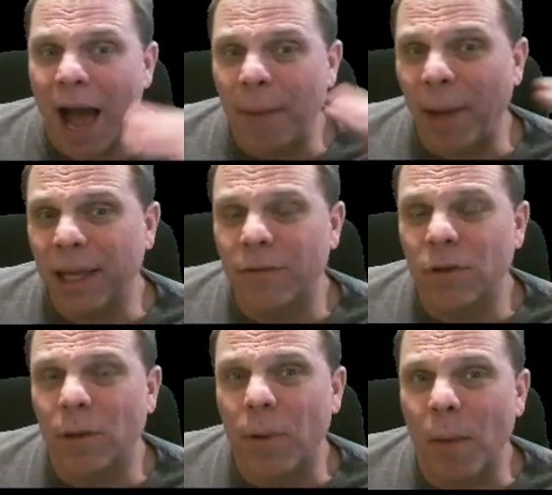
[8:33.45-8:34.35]
I might give
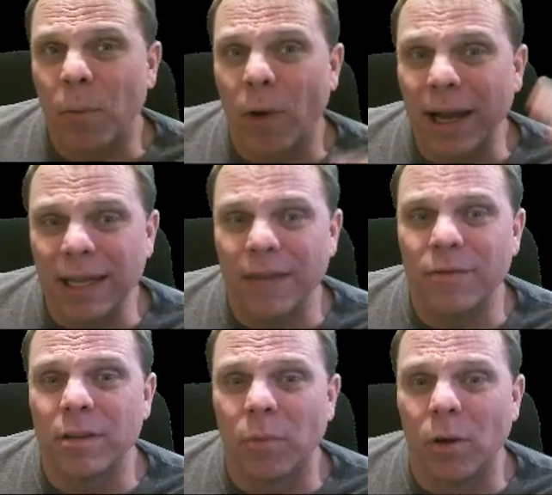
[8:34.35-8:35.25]
you a problem where I give
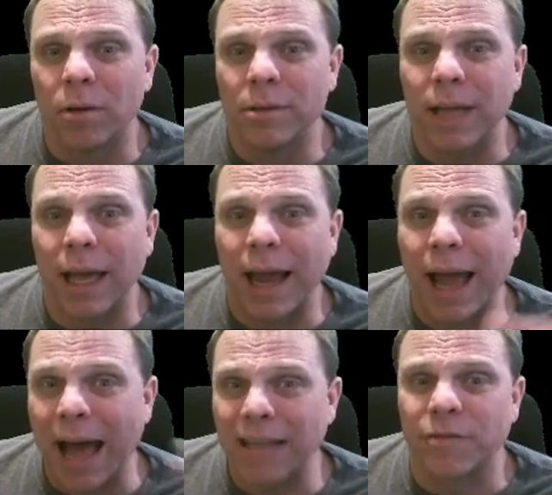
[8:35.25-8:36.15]
you the moles and
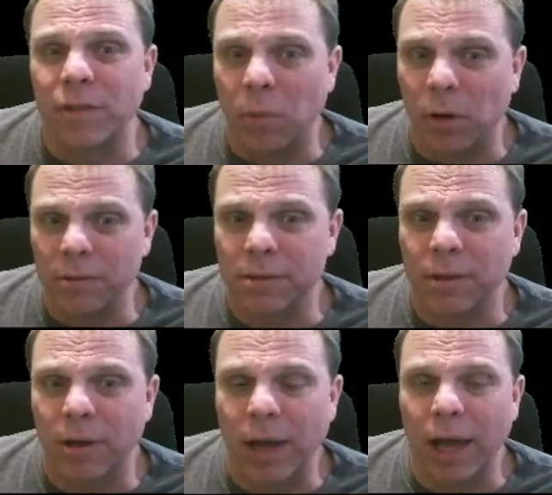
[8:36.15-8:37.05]
I ask for the
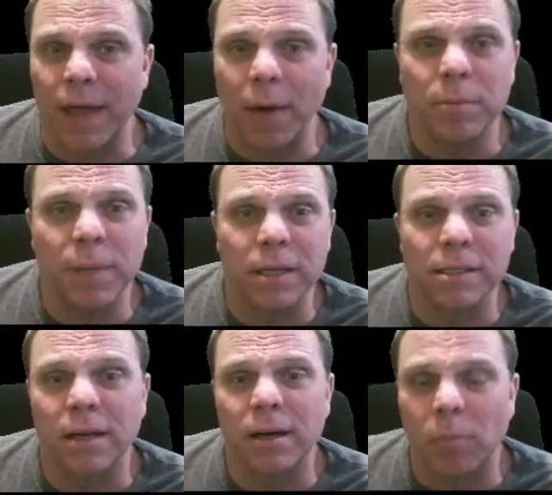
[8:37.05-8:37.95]
moles, okay? That would be
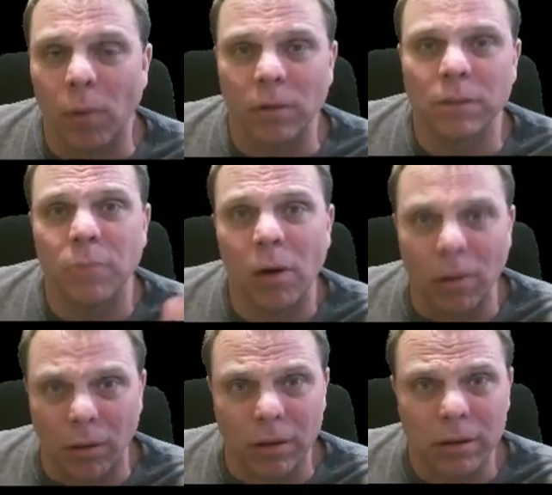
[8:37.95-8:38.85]
considered a
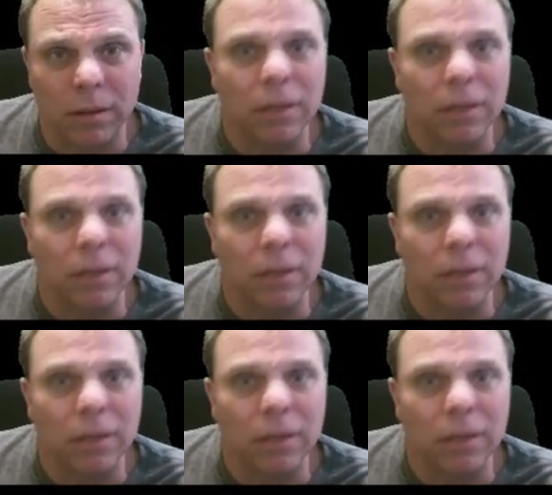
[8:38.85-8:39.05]
mole-to-mole